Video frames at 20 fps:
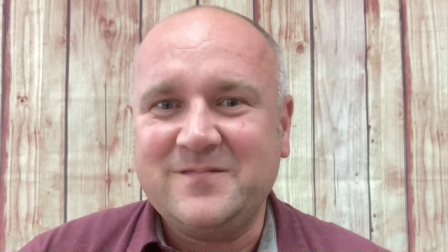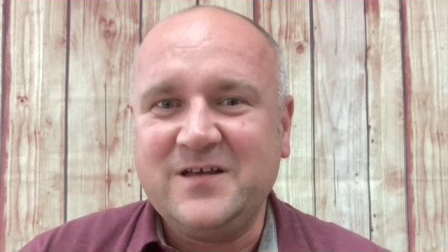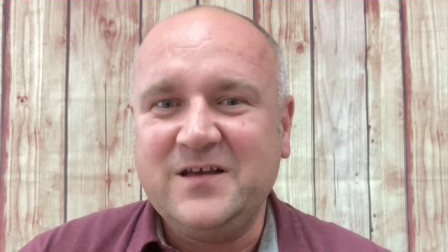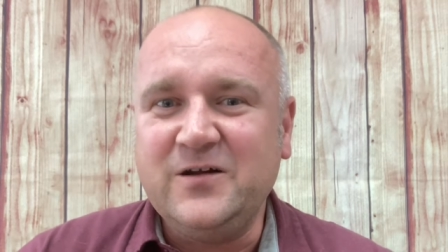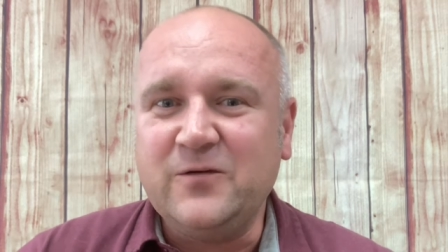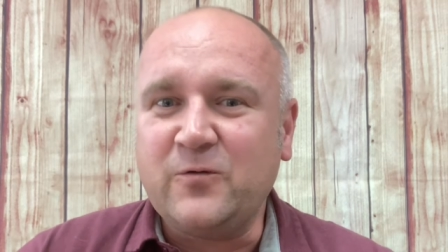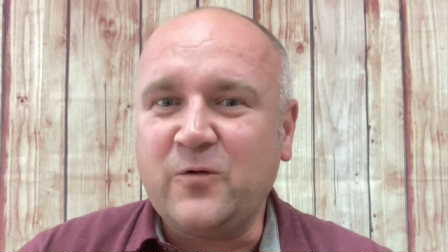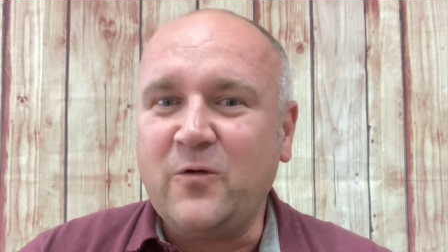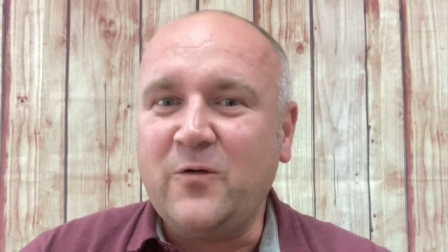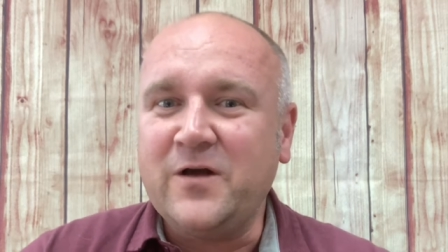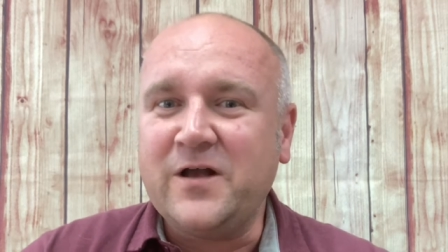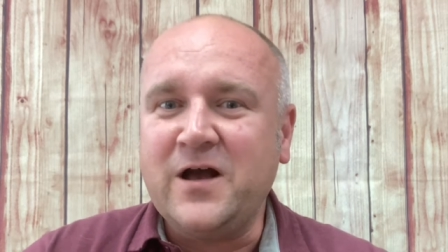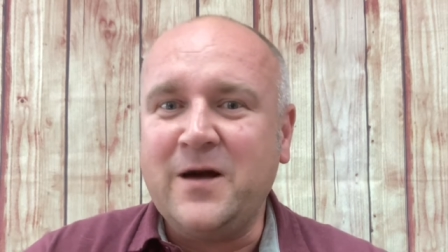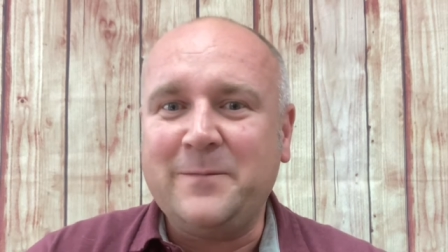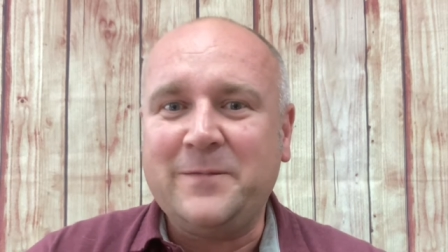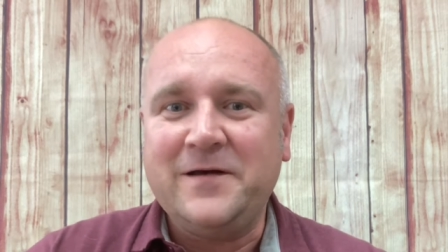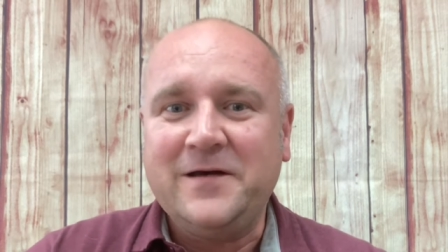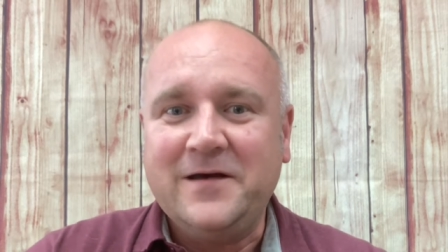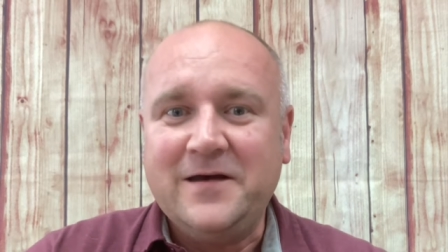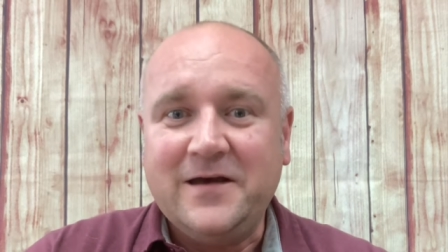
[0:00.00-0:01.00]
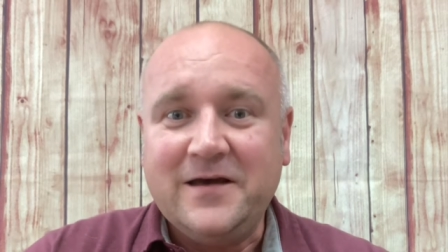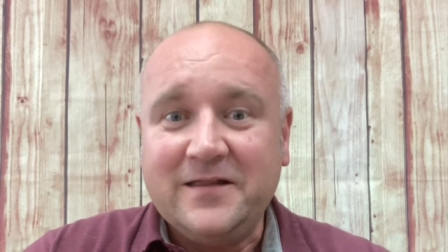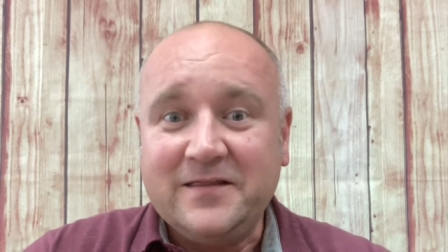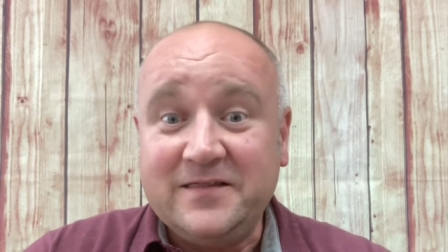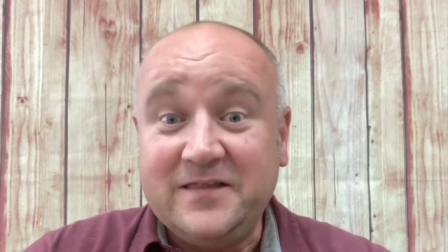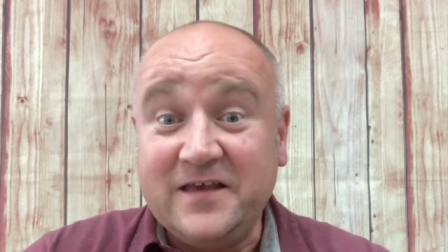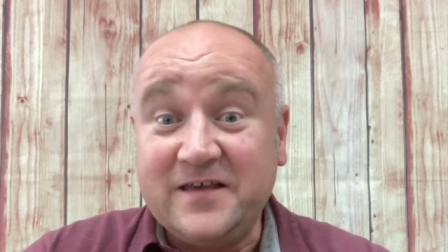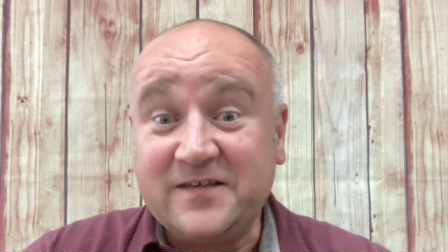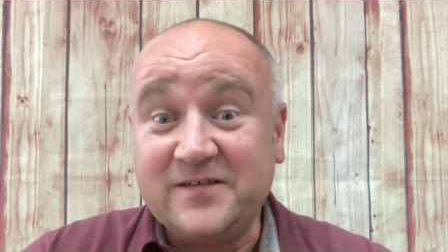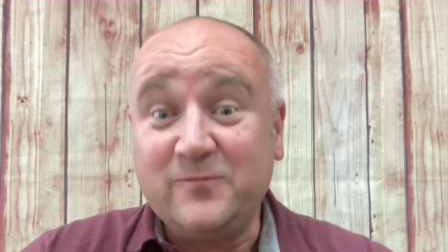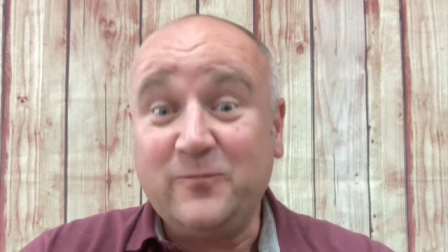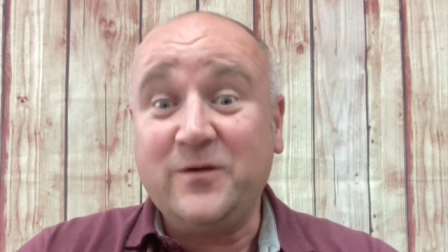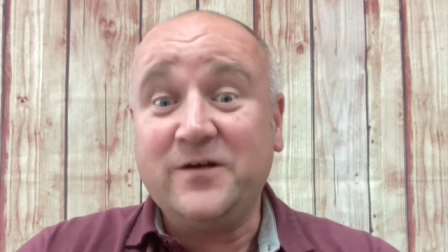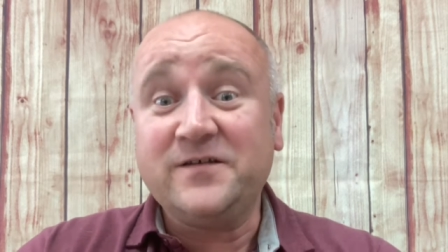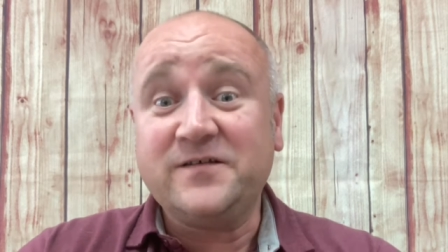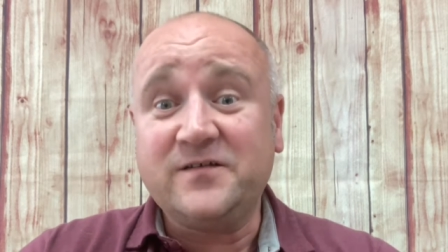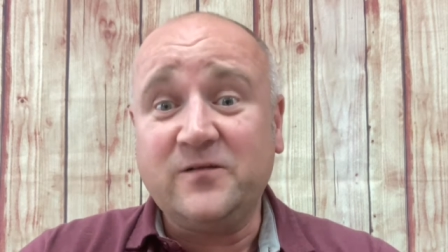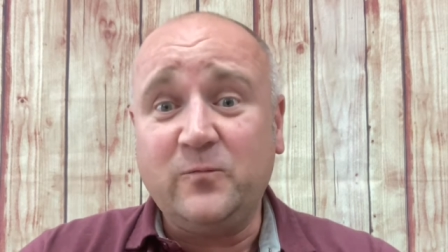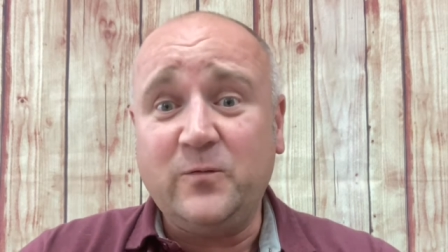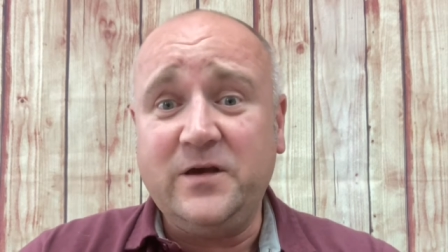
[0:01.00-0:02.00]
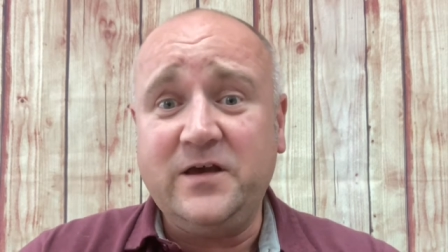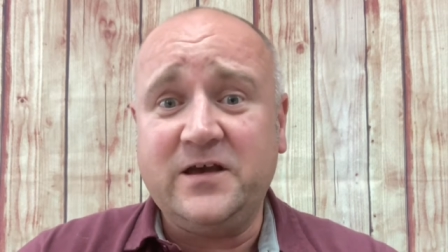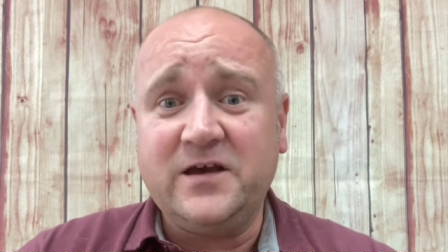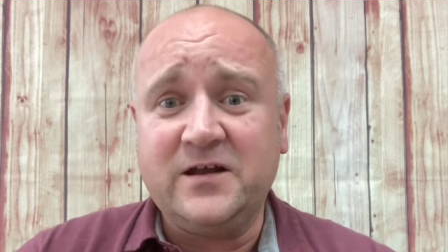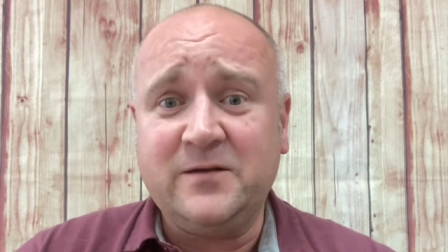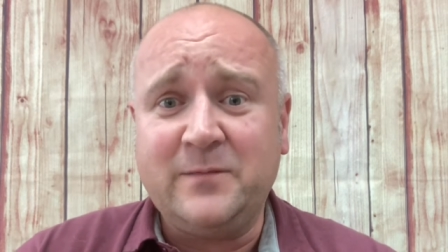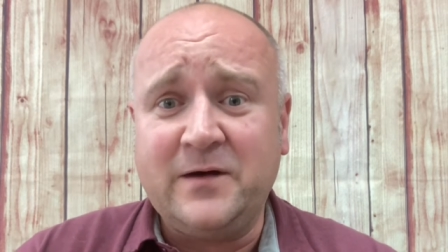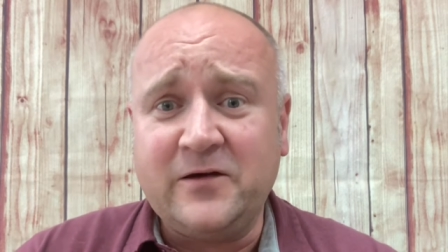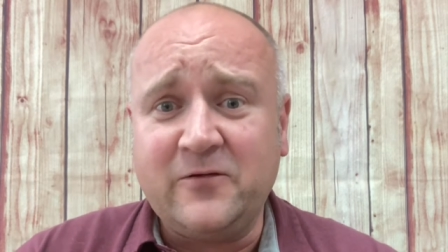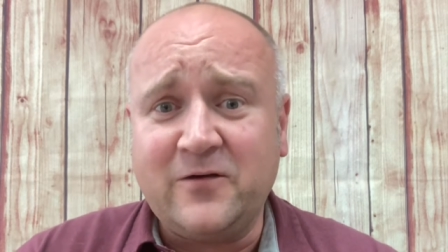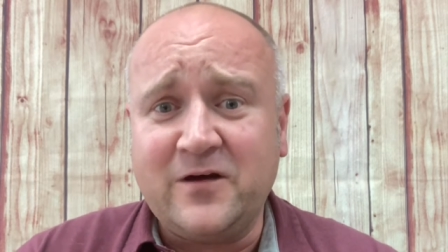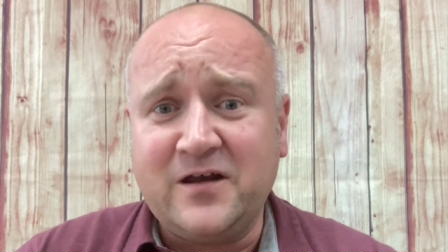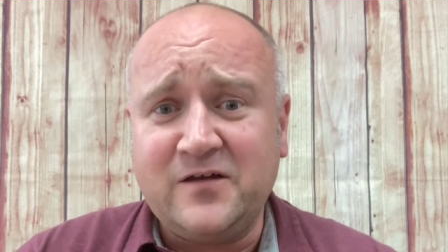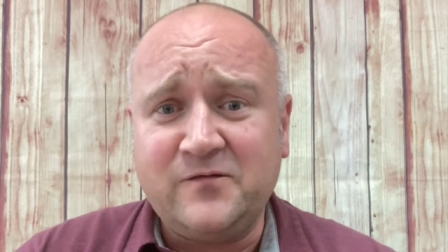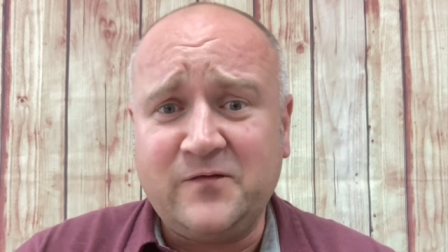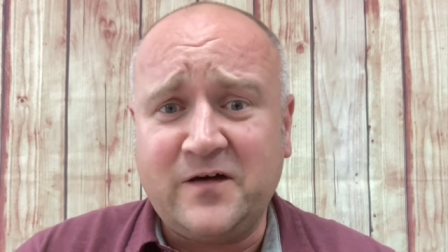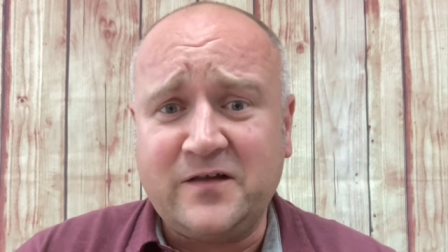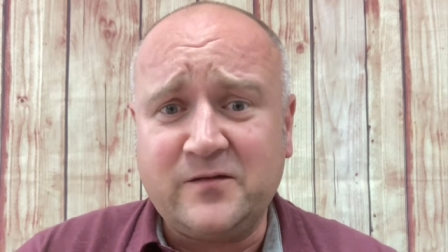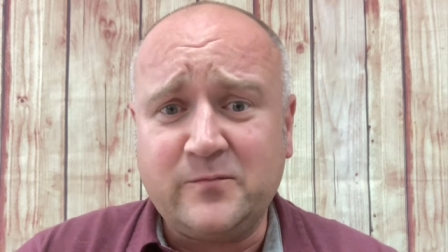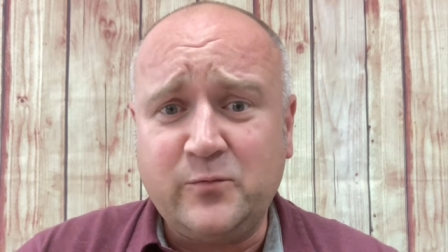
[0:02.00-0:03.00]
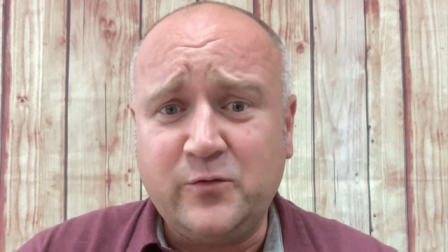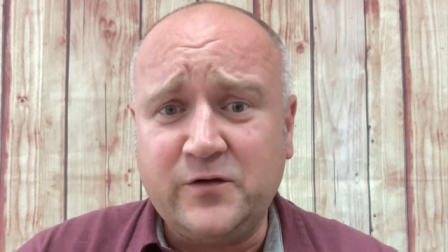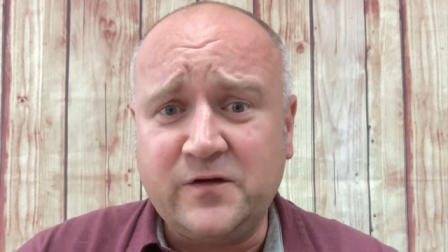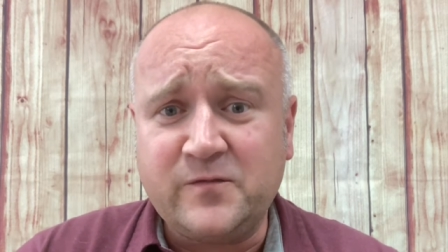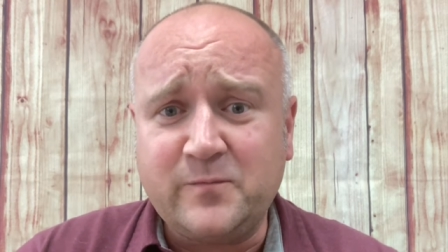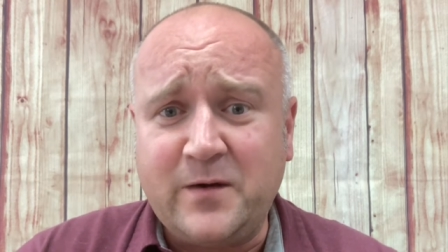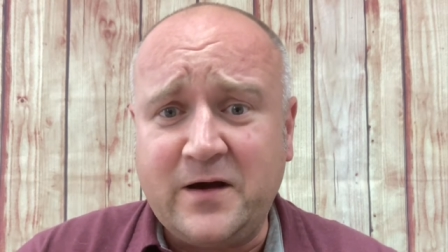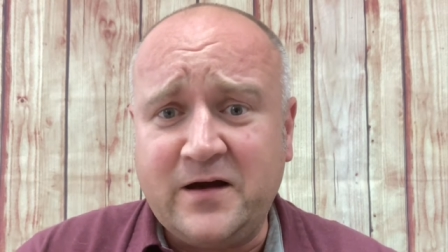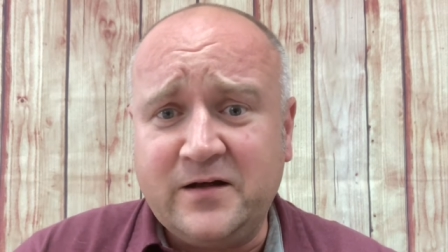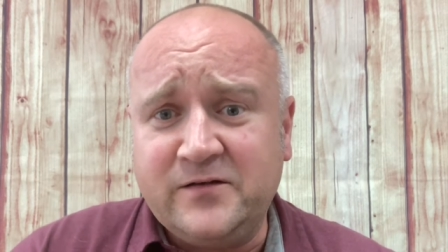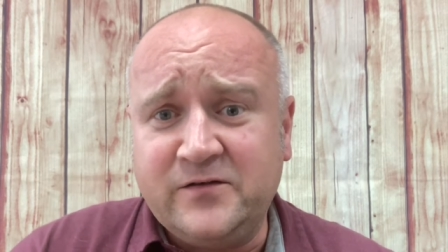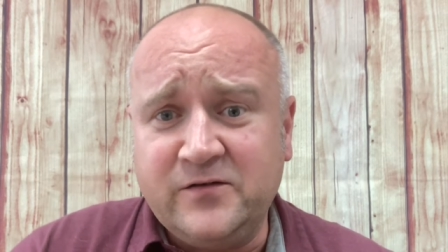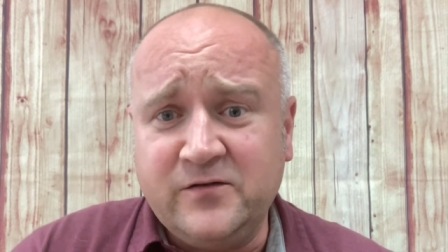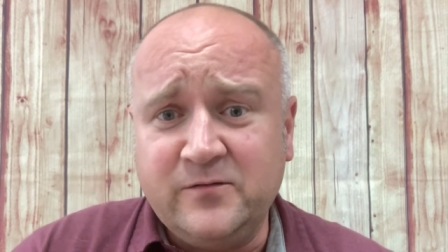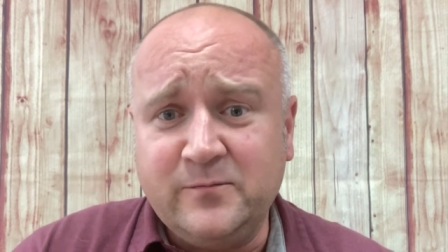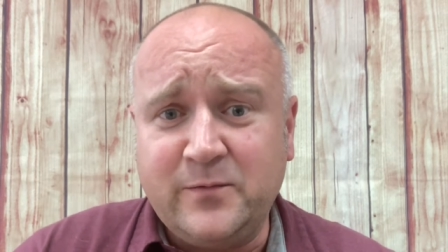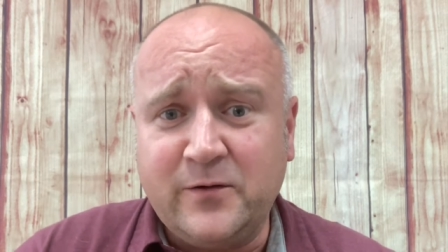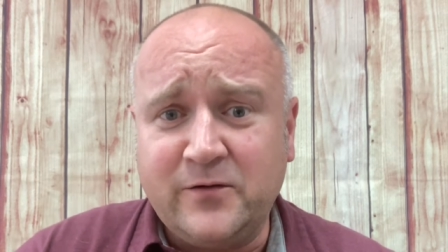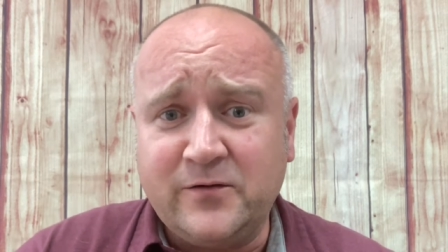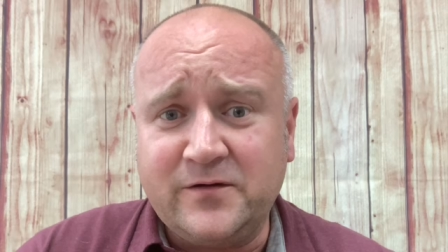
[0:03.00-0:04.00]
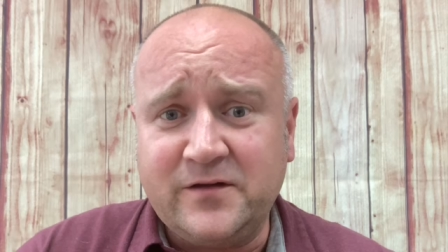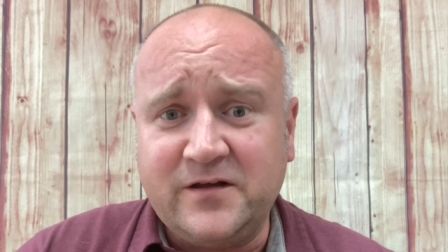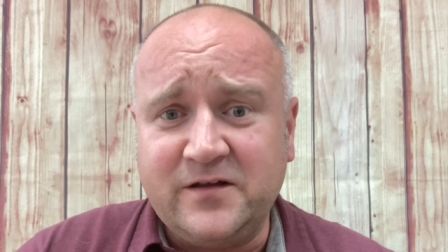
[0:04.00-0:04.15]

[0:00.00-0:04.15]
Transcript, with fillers: You know, growing up, this was the weekend my grandfather put his pontoon boat